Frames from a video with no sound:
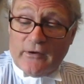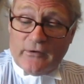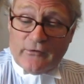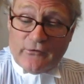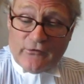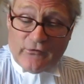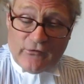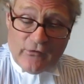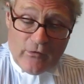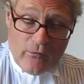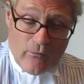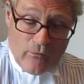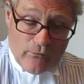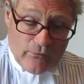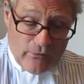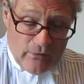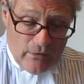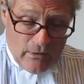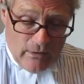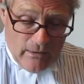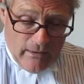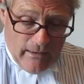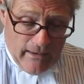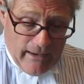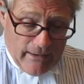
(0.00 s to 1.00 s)
and so on.
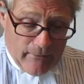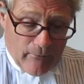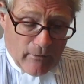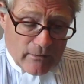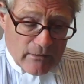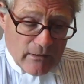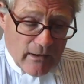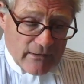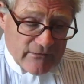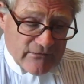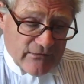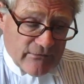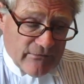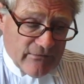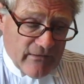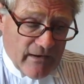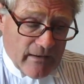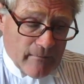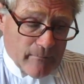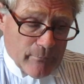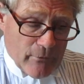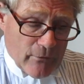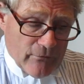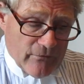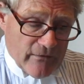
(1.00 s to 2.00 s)
Anyway, I'd like to
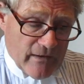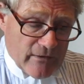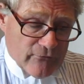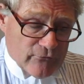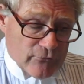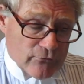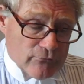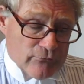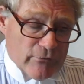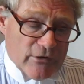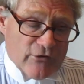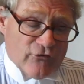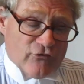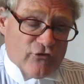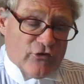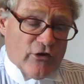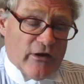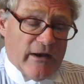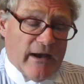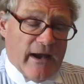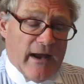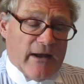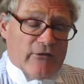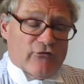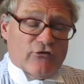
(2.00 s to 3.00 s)
thank both Andrew
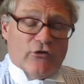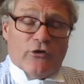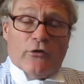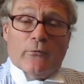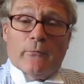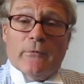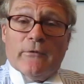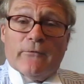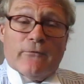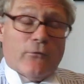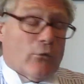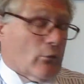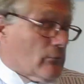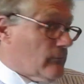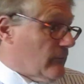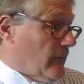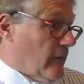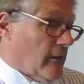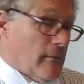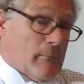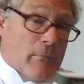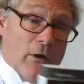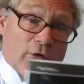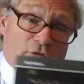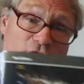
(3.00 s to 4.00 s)
Ritchie and Jeremy Ford
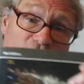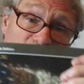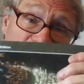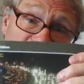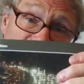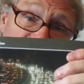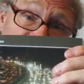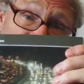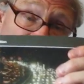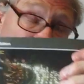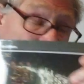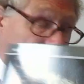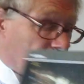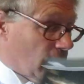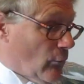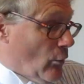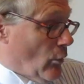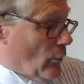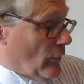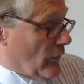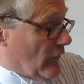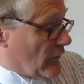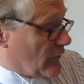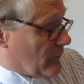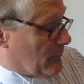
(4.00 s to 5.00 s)
very much indeed
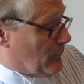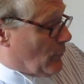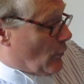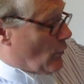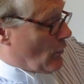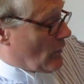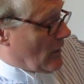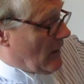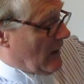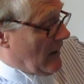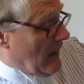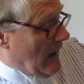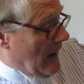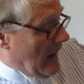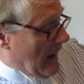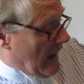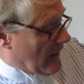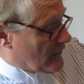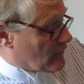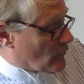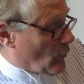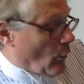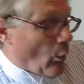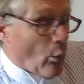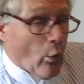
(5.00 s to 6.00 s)
for this book,
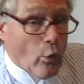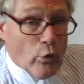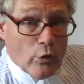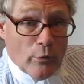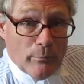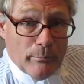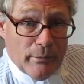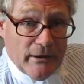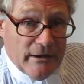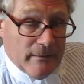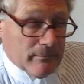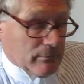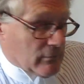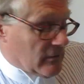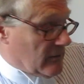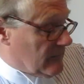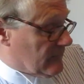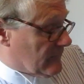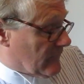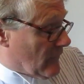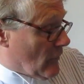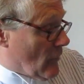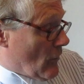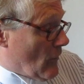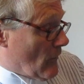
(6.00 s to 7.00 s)
and to all the people
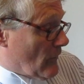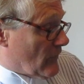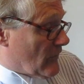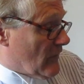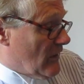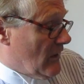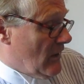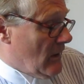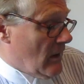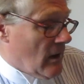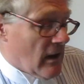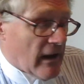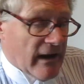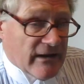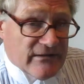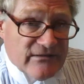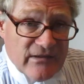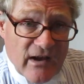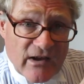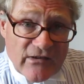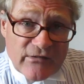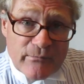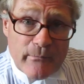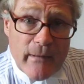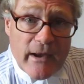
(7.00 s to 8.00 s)
involved. It
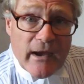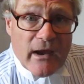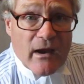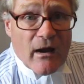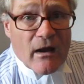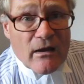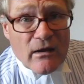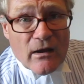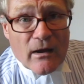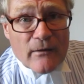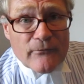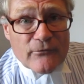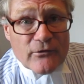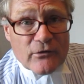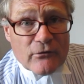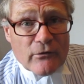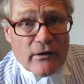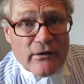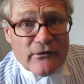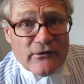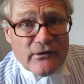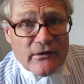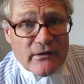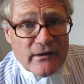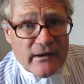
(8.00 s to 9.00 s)
does make our lives a
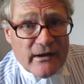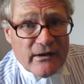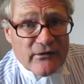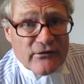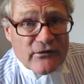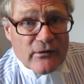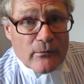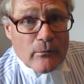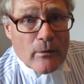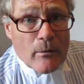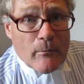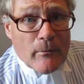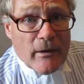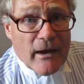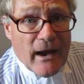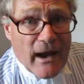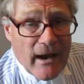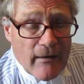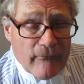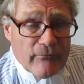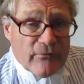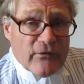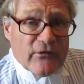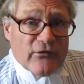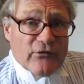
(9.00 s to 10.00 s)
great deal easier when we
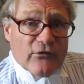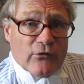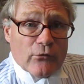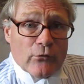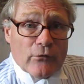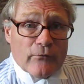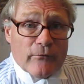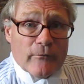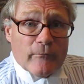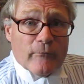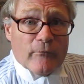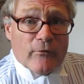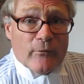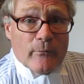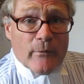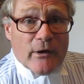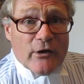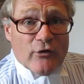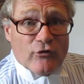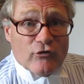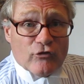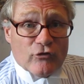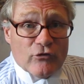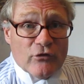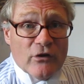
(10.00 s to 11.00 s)
have this sort of
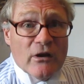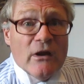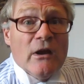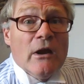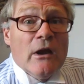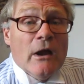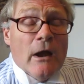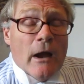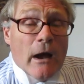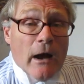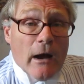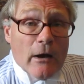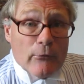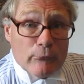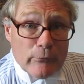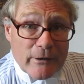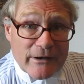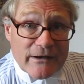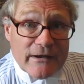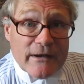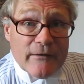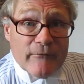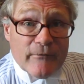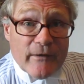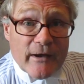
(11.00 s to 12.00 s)
information
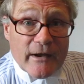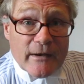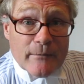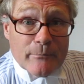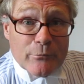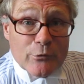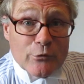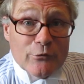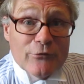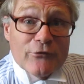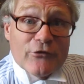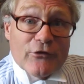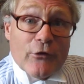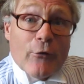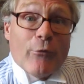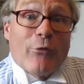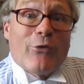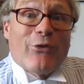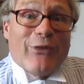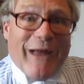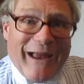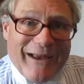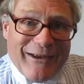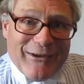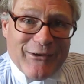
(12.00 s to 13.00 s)
readily available. So
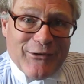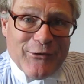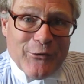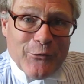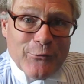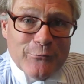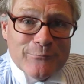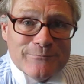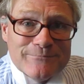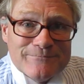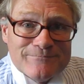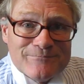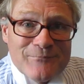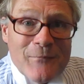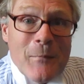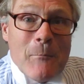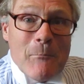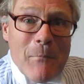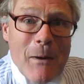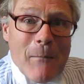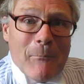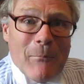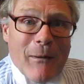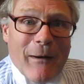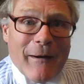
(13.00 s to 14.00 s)
thank you.
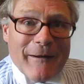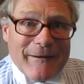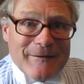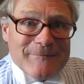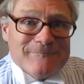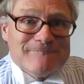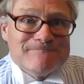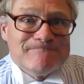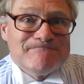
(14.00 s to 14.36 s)
Bye-bye.